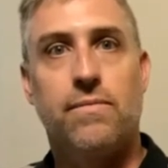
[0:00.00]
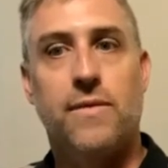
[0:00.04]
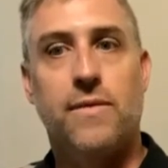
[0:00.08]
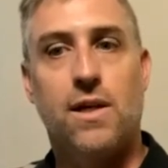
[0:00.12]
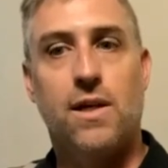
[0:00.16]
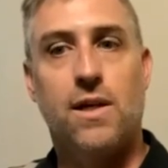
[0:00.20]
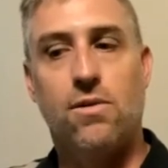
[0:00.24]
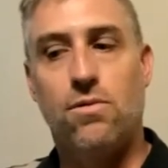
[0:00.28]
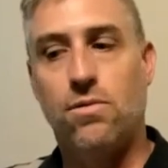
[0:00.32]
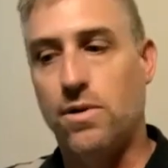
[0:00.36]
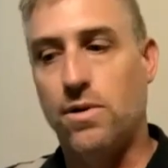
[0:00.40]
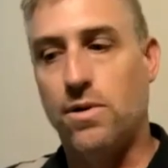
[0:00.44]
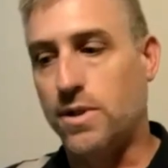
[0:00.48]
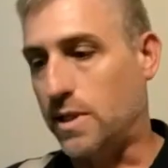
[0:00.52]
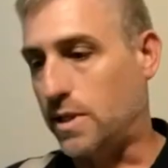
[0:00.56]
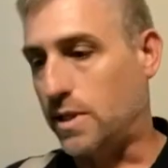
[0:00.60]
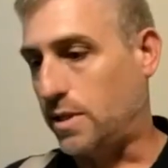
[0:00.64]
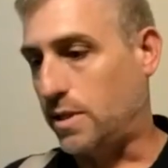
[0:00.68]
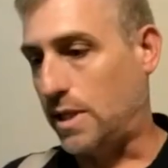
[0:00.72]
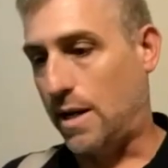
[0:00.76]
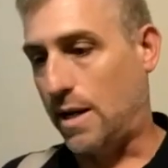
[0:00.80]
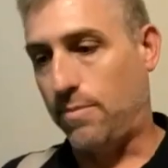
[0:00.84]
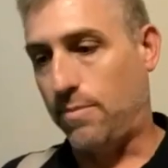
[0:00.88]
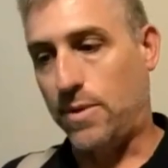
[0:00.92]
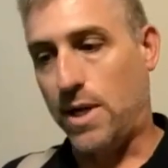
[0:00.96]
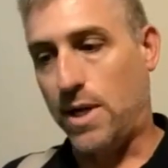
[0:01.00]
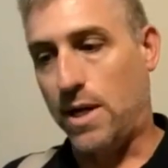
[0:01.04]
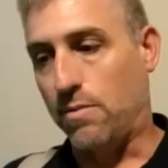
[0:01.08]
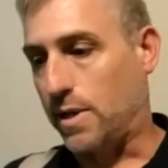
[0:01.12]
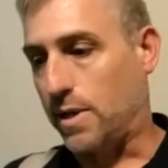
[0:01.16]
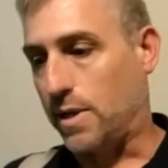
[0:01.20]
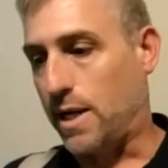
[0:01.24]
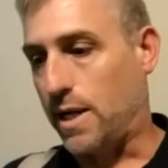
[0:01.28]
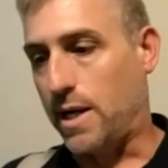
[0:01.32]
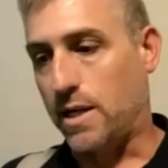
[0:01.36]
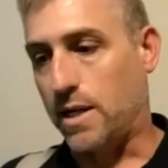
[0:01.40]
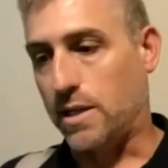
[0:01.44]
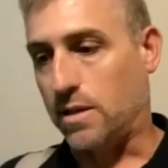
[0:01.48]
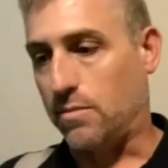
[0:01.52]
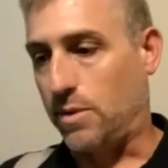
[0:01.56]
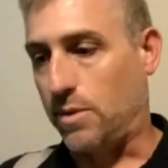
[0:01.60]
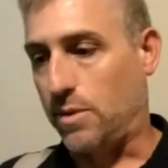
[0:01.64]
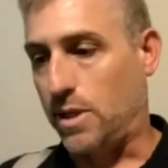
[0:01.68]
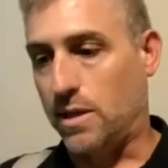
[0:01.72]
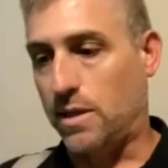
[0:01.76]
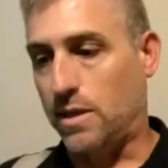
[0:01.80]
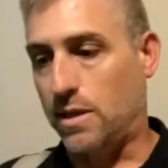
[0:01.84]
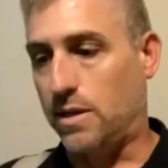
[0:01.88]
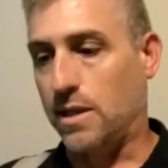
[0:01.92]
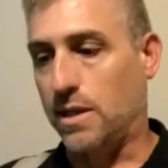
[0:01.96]
course, it's the same thing with guys. I
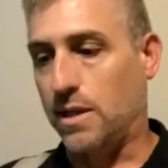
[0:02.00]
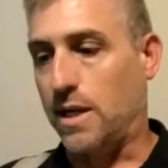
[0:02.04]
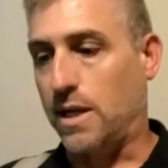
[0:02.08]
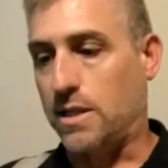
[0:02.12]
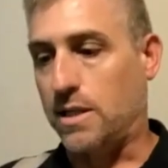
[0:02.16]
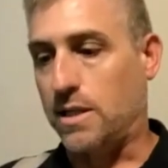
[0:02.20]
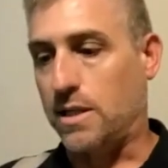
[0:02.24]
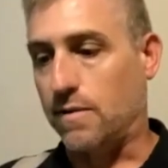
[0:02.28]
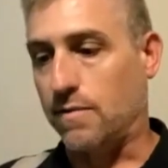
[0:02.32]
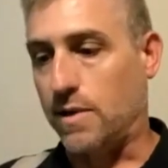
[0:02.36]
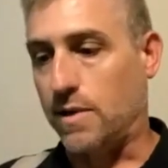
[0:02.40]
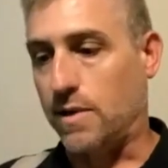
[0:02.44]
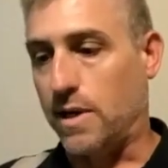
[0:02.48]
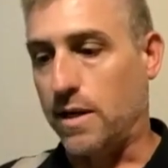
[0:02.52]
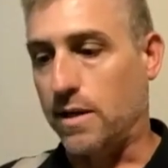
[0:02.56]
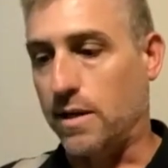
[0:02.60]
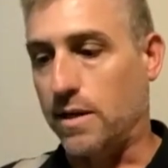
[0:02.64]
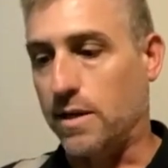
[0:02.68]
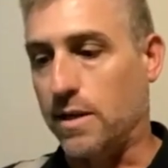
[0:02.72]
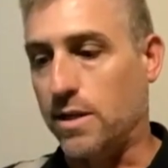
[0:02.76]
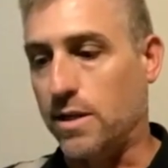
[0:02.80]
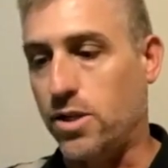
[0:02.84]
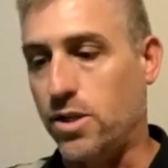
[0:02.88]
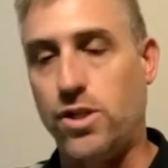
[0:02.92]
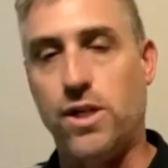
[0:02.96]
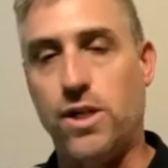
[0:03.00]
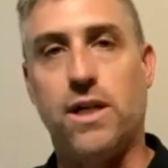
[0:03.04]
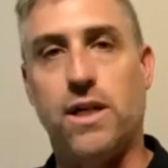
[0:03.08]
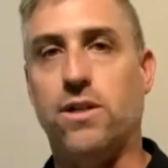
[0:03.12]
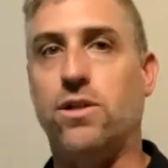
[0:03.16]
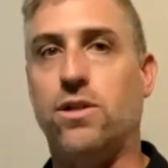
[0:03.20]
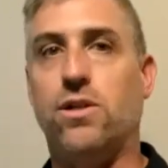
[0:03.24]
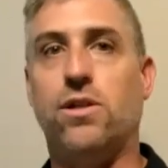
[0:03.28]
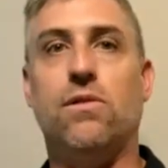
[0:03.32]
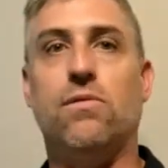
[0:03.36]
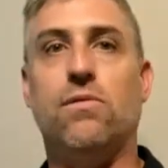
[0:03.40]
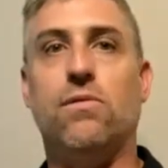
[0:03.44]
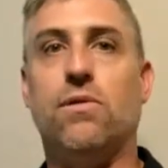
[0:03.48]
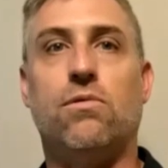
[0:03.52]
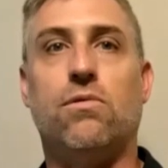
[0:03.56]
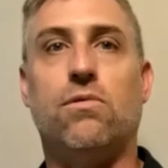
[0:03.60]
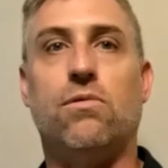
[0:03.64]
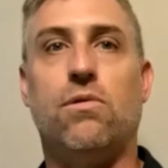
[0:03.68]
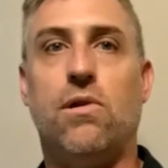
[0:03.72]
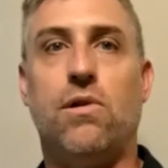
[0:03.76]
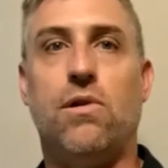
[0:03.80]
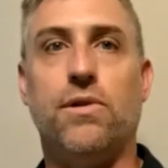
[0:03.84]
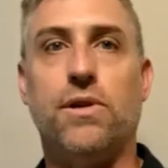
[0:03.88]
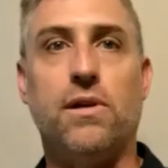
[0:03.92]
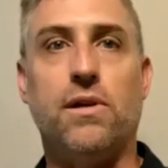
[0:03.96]
mean, the guys have gone to shit too in
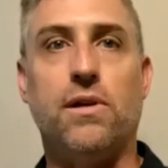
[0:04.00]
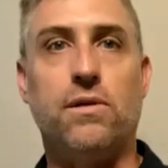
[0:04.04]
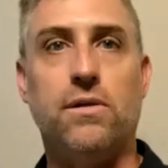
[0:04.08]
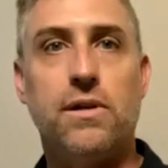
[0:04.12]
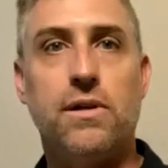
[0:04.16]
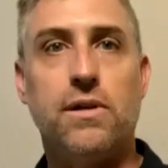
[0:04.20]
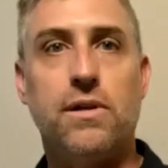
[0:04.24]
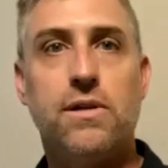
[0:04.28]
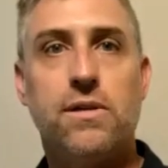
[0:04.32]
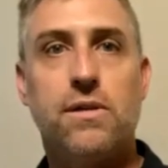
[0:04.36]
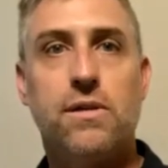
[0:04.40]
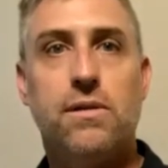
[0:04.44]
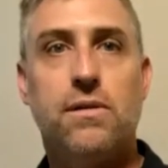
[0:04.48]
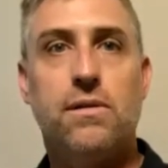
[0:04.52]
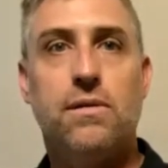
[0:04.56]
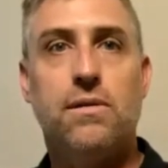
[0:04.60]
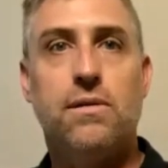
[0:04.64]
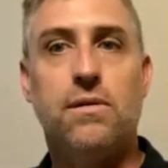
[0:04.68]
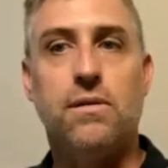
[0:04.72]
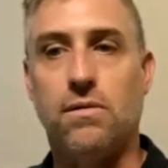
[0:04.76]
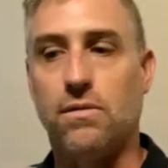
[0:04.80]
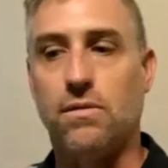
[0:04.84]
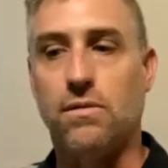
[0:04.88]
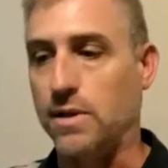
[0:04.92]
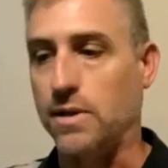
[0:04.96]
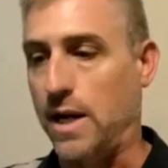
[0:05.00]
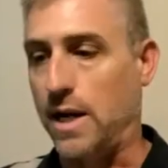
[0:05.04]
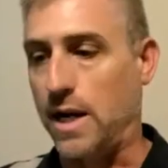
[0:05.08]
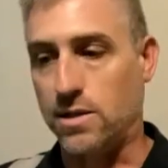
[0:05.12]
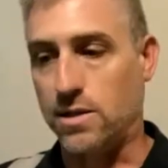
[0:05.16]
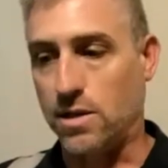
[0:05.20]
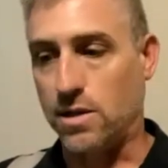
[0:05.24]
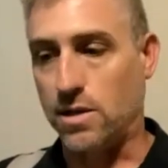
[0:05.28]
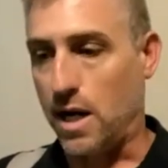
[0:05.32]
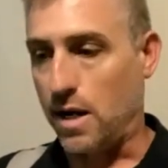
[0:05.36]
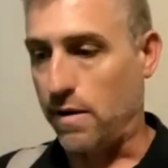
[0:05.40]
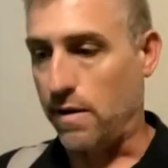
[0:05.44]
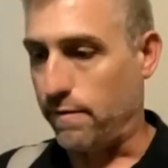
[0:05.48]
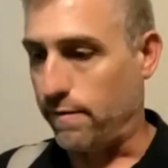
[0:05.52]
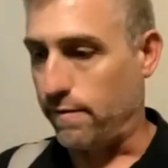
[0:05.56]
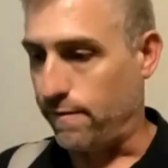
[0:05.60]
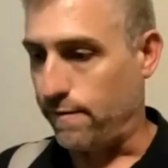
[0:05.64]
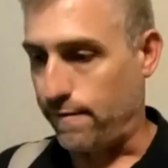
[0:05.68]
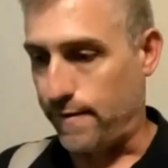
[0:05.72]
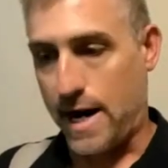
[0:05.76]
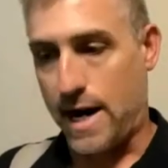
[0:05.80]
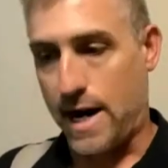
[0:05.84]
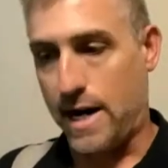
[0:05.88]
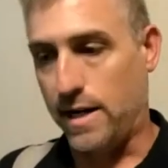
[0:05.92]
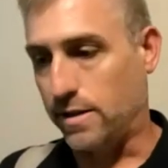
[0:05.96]
quality and looks. You know, guys have gotten
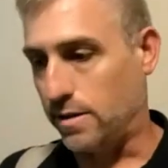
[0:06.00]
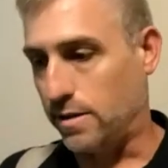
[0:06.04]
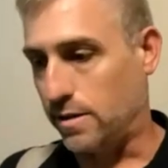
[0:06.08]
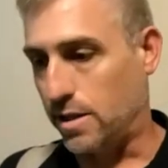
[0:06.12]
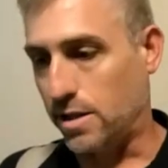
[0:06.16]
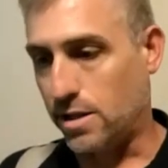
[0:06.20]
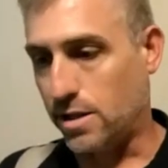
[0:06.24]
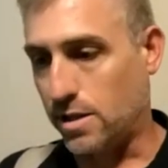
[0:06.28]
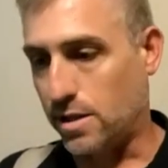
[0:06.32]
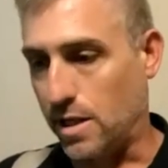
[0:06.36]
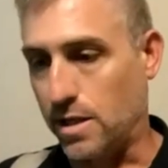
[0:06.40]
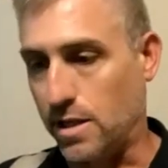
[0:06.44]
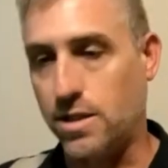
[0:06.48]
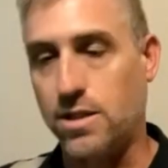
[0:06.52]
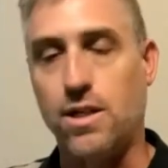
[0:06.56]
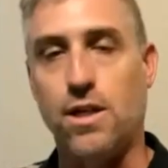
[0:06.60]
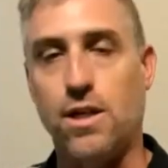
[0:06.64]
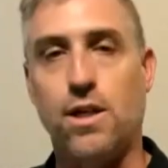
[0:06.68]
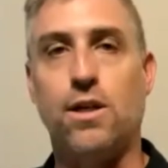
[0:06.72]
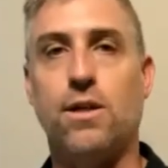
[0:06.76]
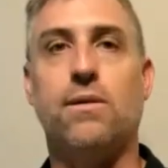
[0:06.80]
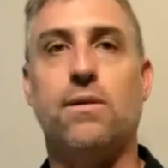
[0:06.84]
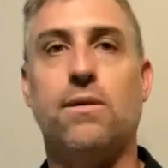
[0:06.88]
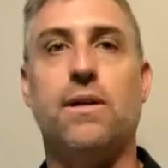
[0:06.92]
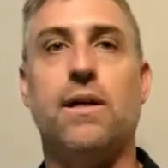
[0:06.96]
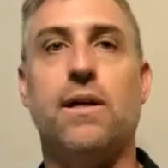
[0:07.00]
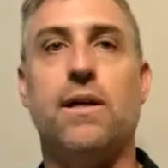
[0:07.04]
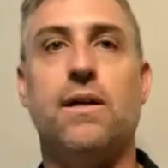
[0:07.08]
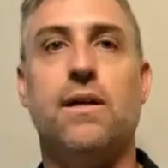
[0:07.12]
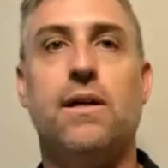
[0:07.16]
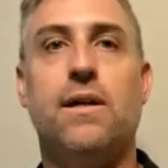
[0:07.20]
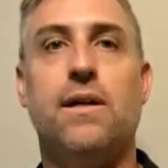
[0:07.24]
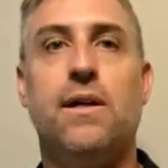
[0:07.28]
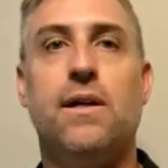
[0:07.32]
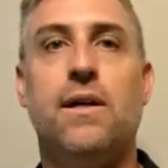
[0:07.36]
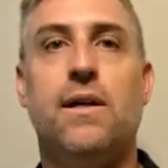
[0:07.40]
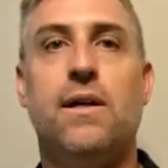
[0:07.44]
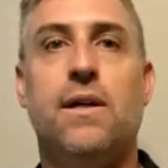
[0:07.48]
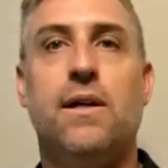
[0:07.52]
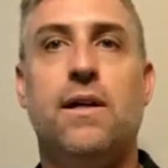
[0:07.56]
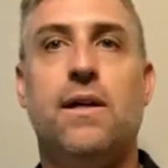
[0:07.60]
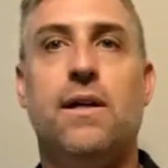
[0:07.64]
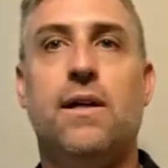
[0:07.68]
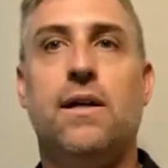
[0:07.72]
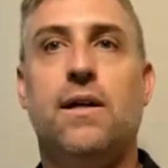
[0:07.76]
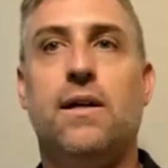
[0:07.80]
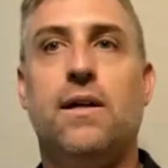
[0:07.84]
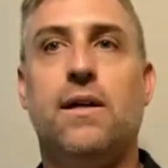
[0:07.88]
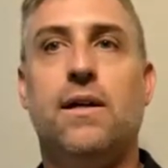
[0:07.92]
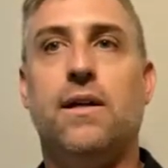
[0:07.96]
fat, disgusting. They,
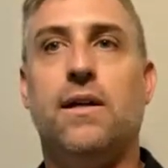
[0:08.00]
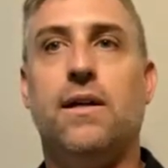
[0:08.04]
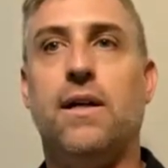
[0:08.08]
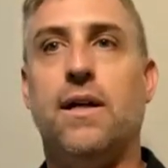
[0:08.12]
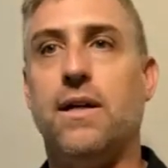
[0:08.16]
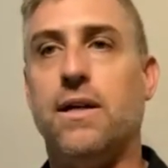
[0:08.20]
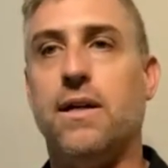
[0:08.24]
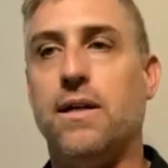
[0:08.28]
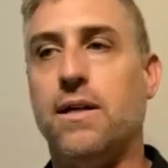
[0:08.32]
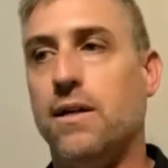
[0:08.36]
they,